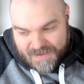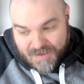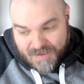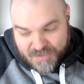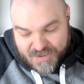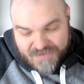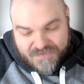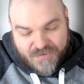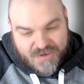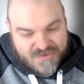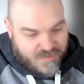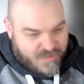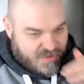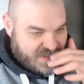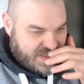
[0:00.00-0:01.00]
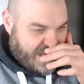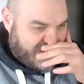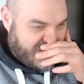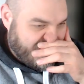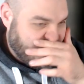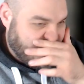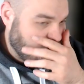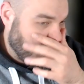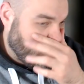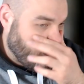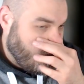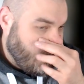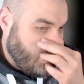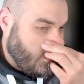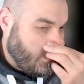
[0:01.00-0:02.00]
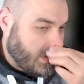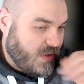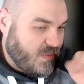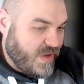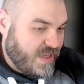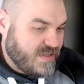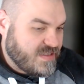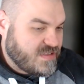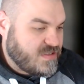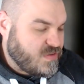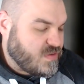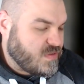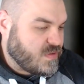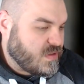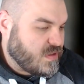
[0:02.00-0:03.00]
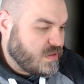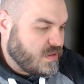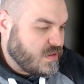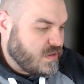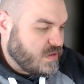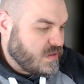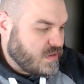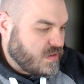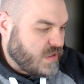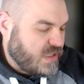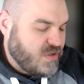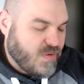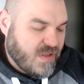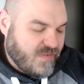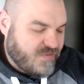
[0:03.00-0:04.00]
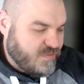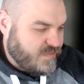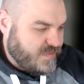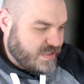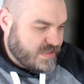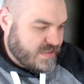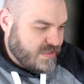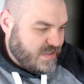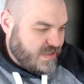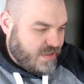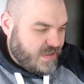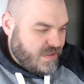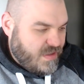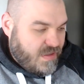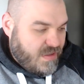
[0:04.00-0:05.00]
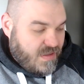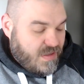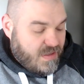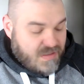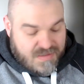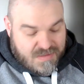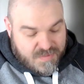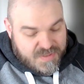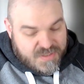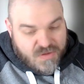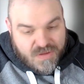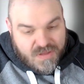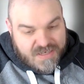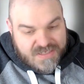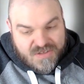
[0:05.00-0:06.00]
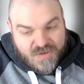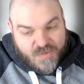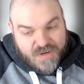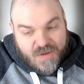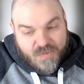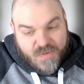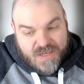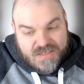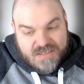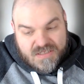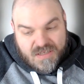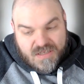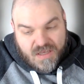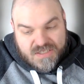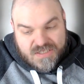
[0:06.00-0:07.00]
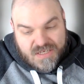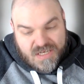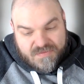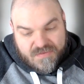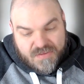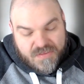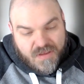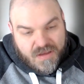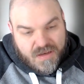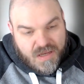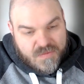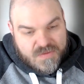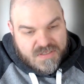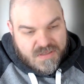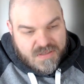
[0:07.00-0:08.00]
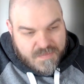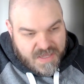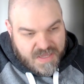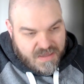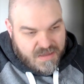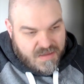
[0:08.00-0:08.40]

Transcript: pretty forceful personality. And so when I went to I knew I loved movies. And to be totally honest, though, when I went into college, I never thought I was going to make